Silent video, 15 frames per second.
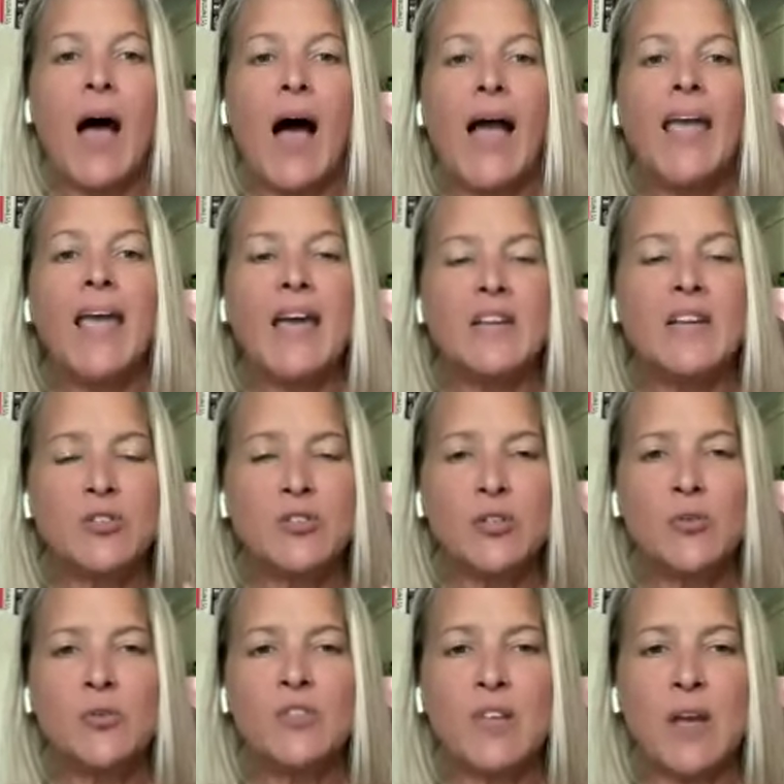I had
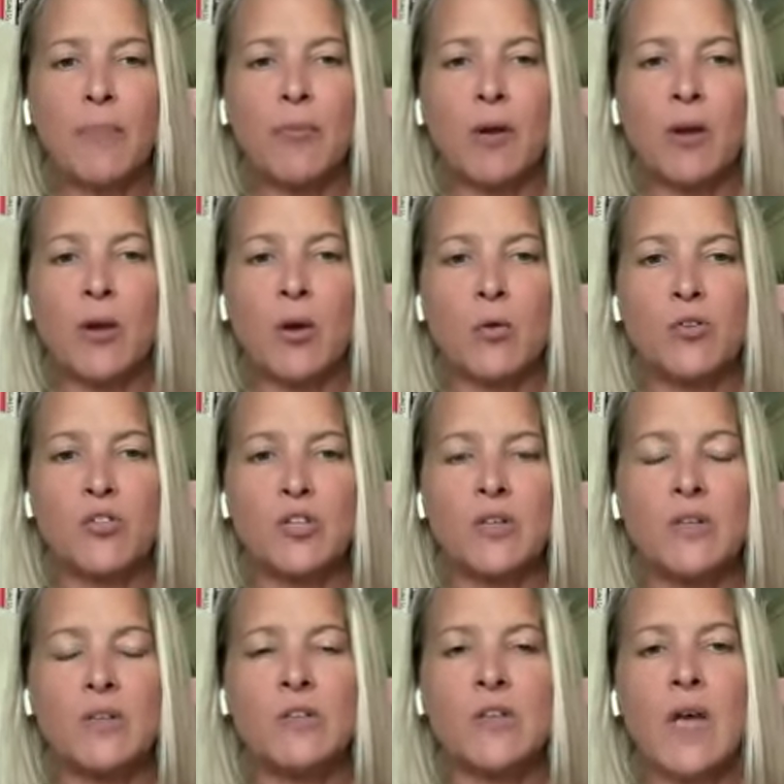two separate
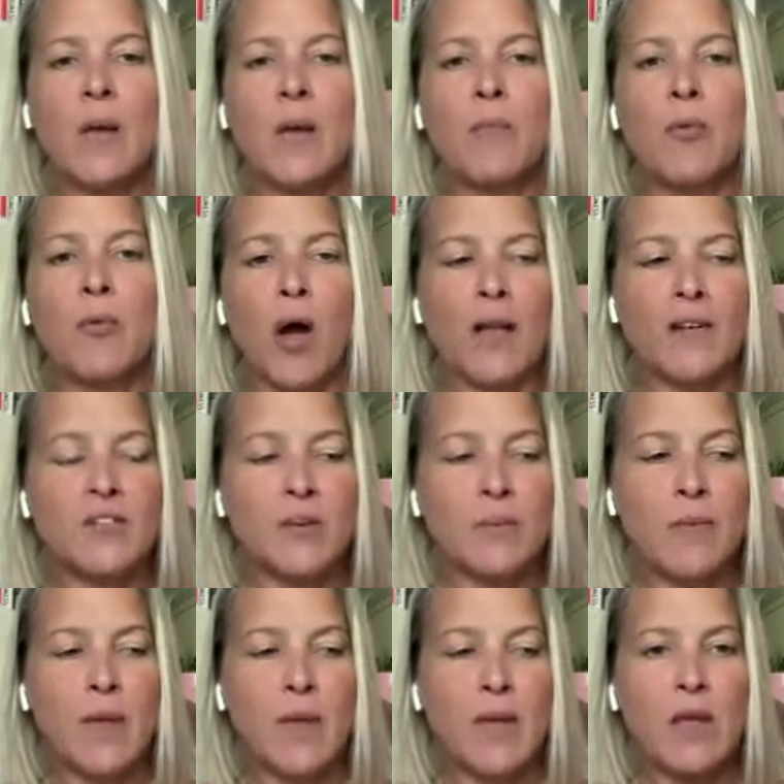coaches brought to
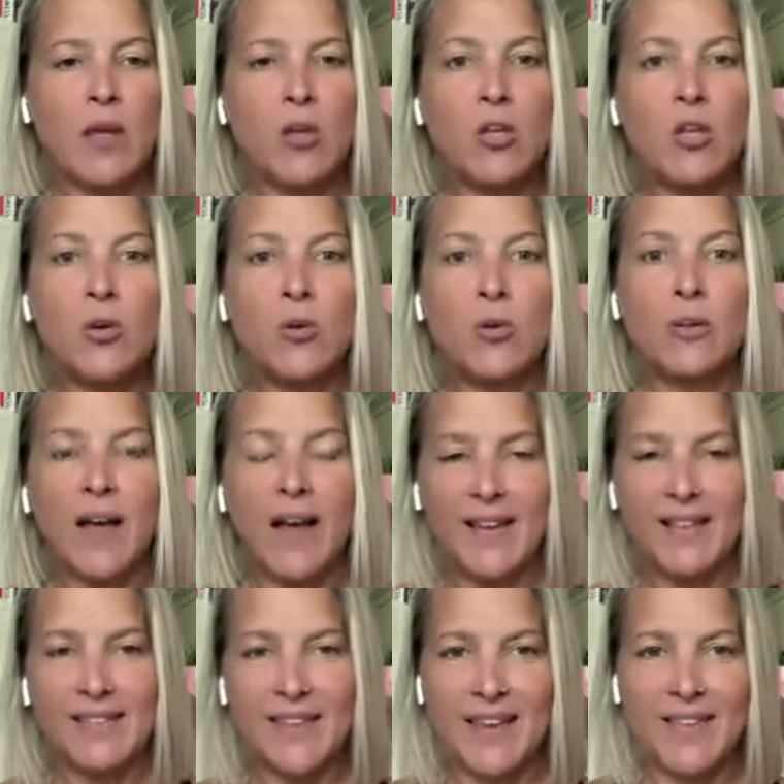me
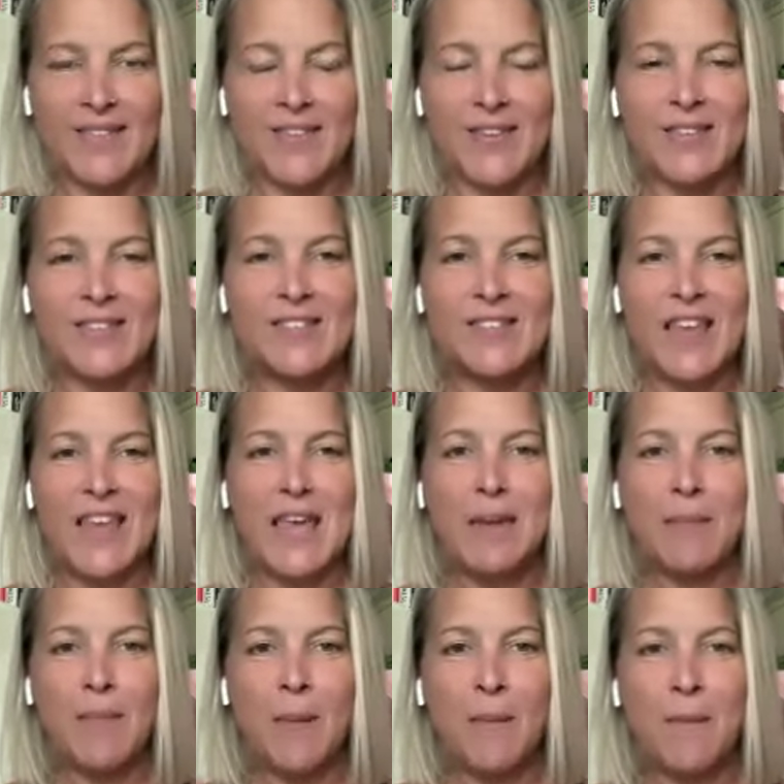utilizing this
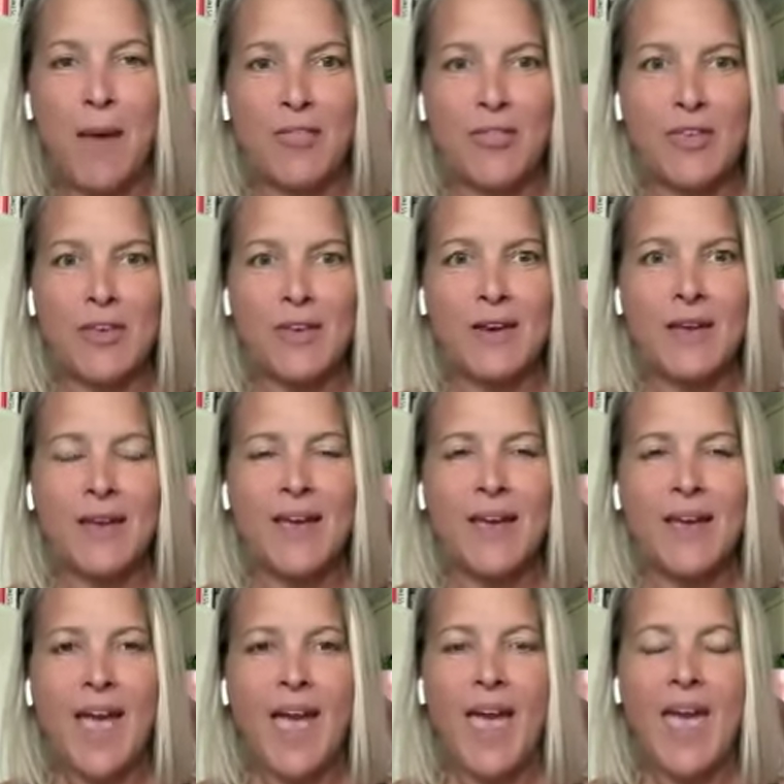same method.
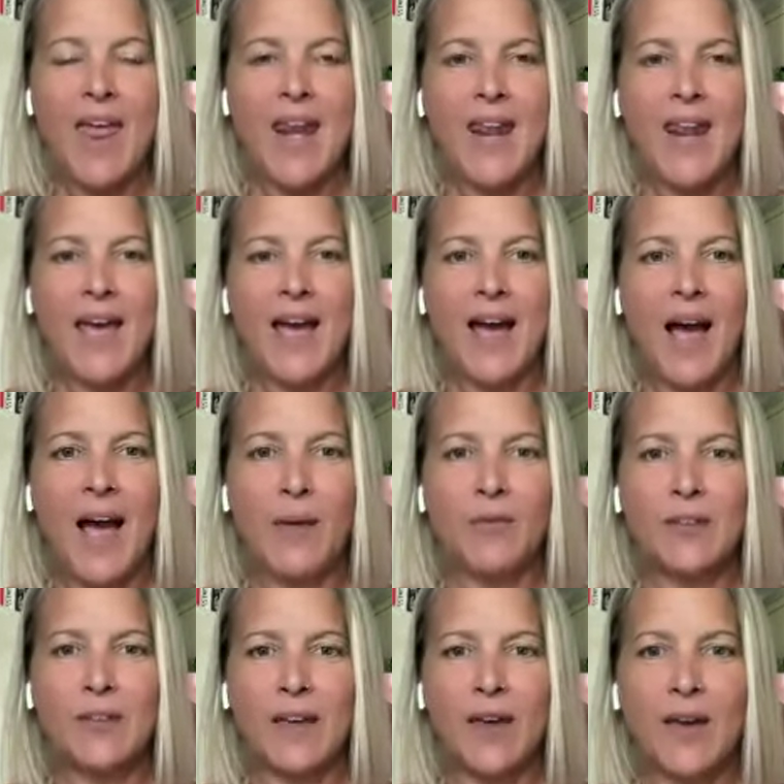And I
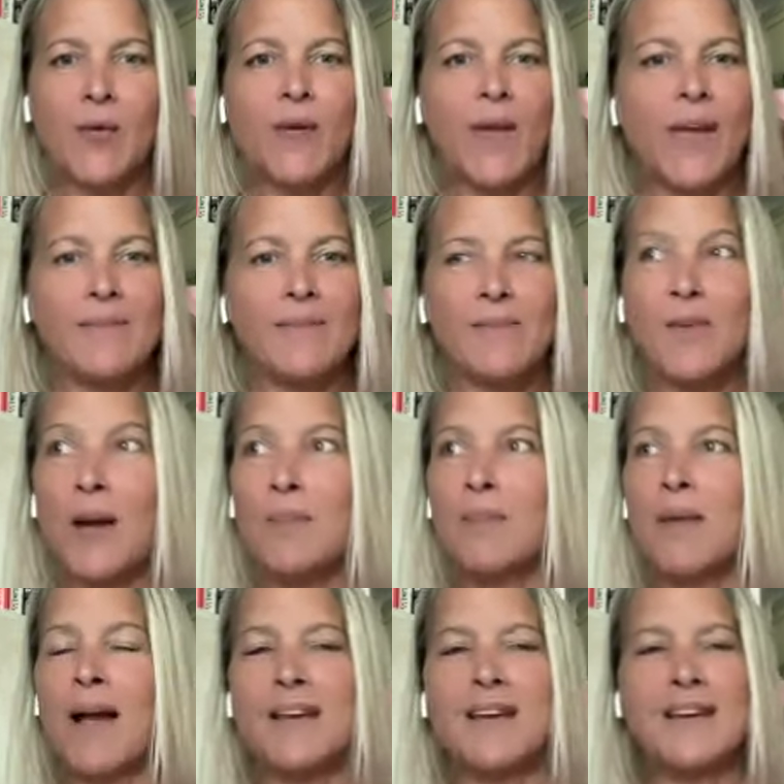was like, okay, yep,
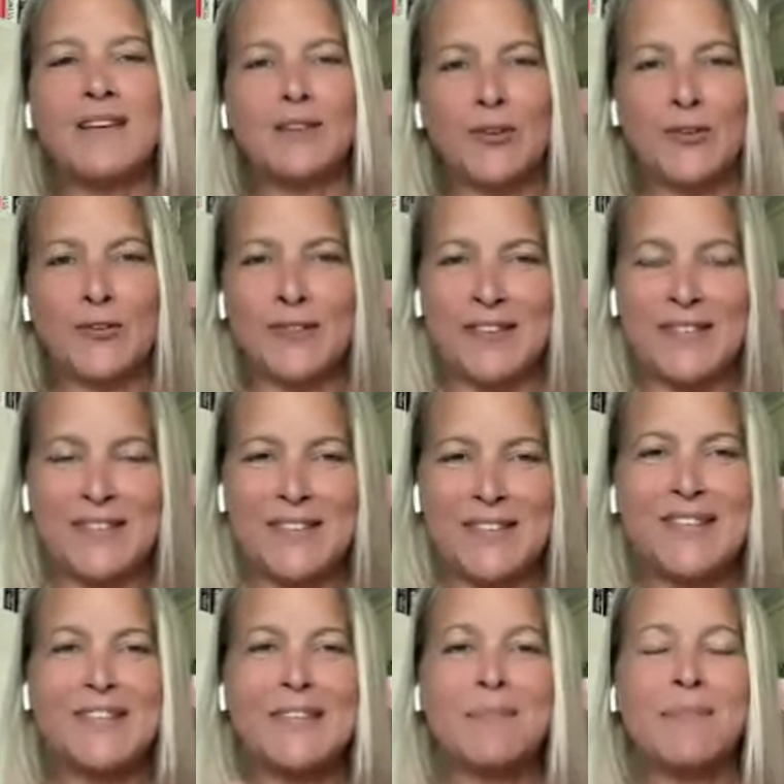I need to learn this. This
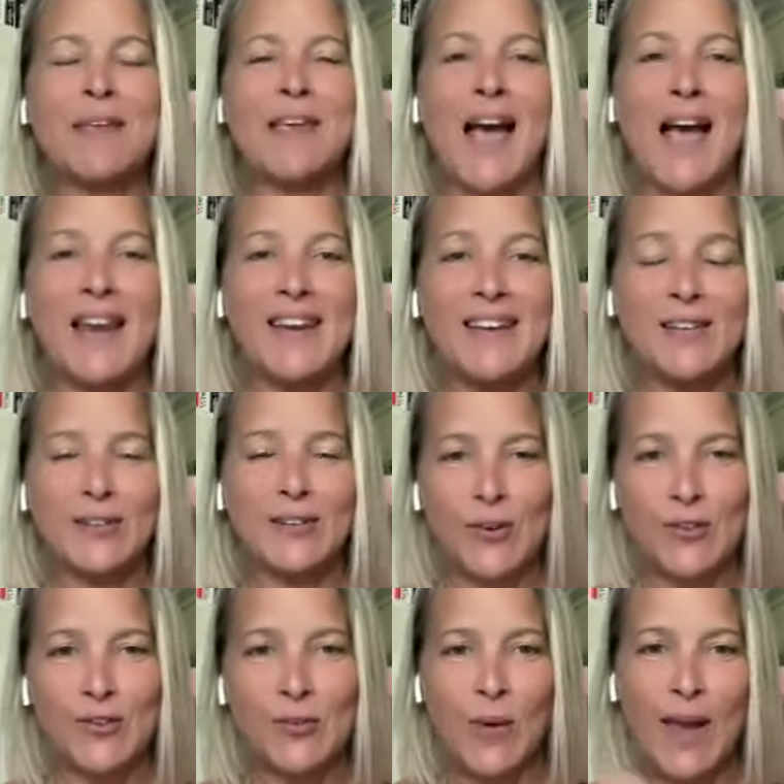is something I need to
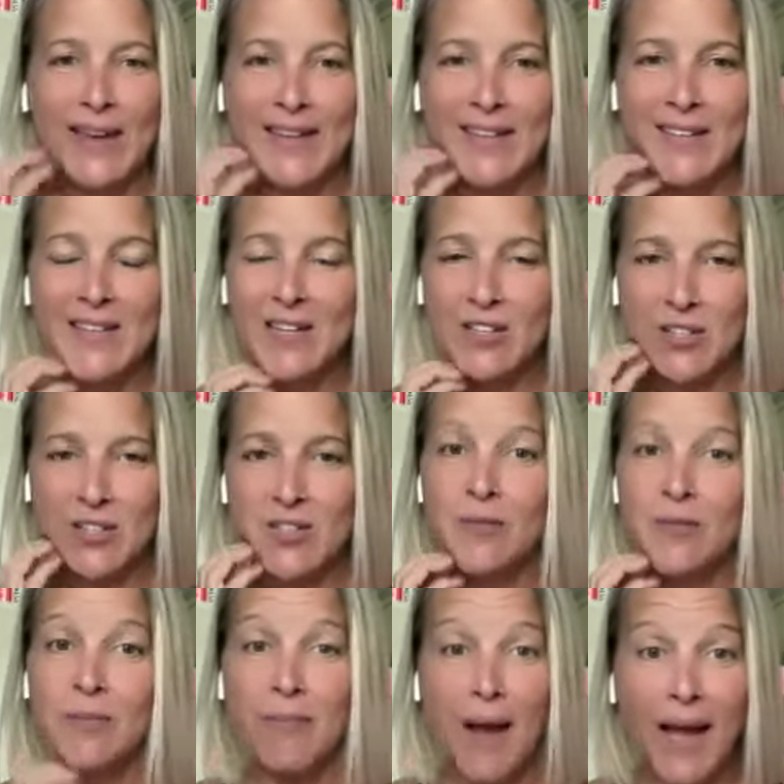learn so I can teach it to
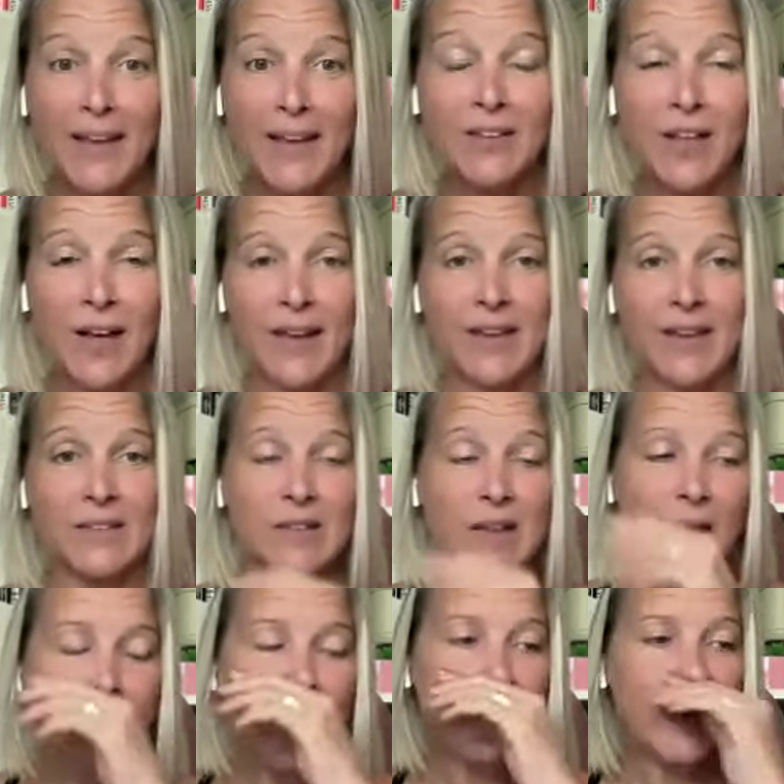my clients
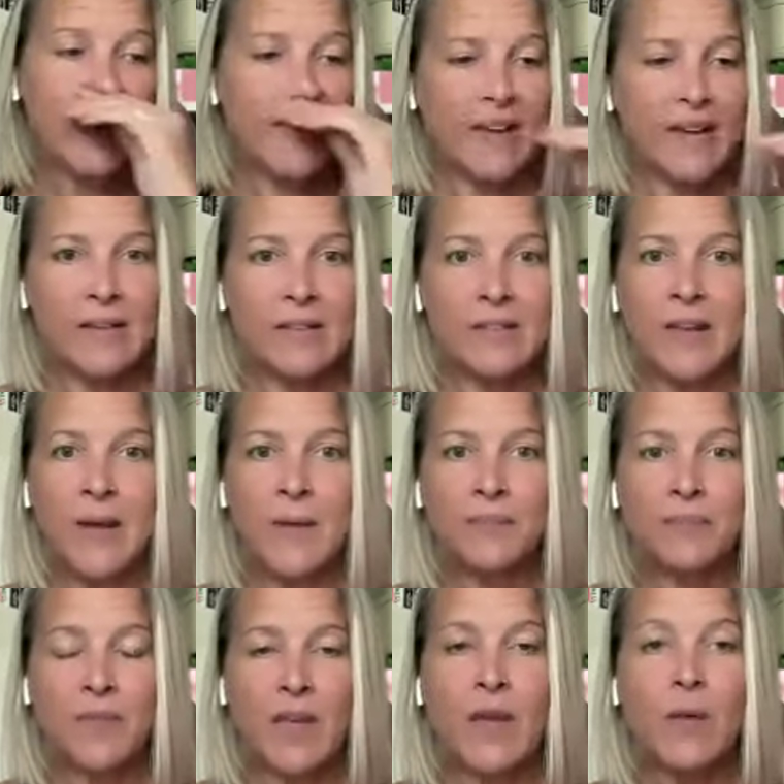because
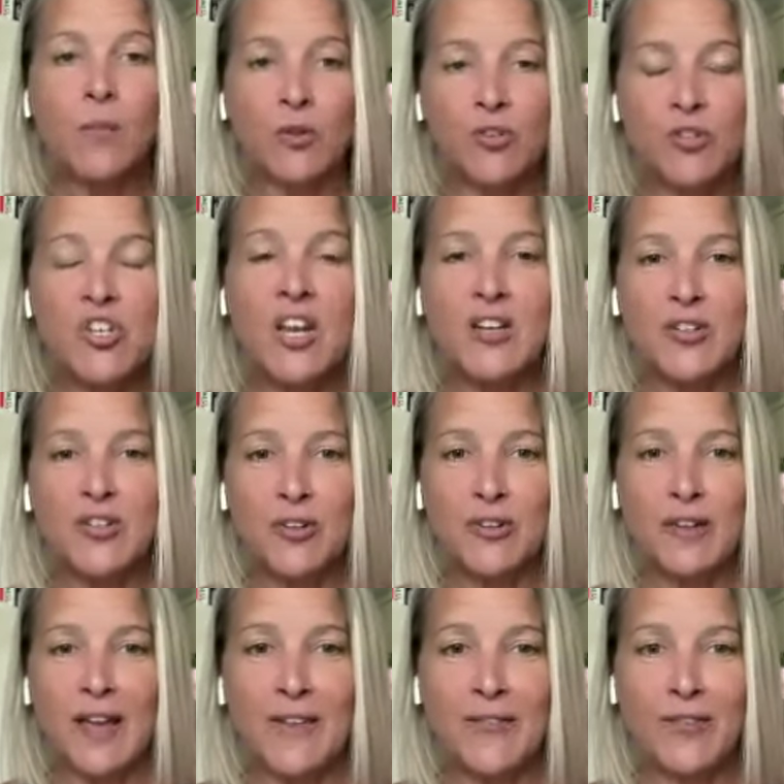it will change your
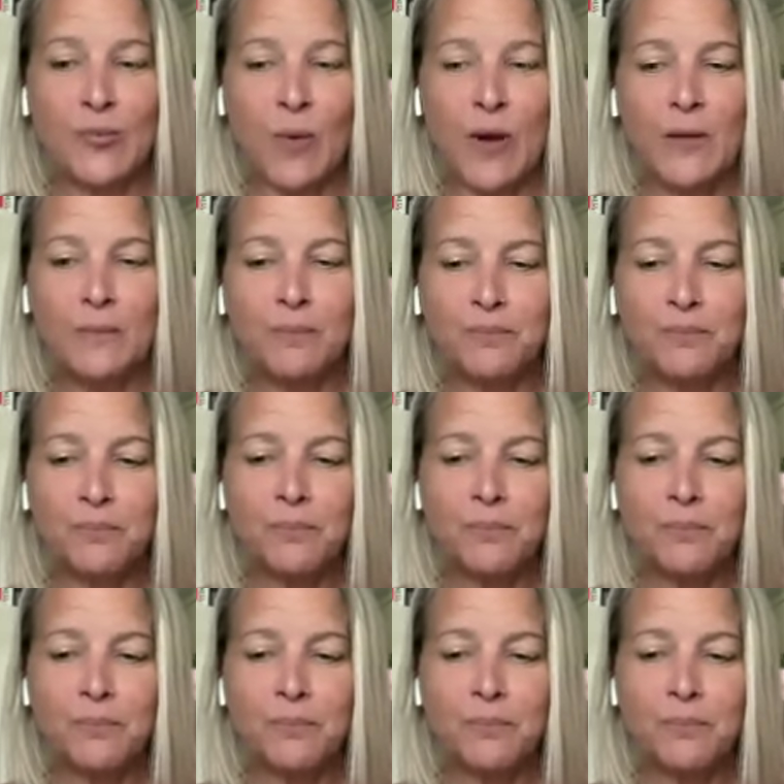life as well.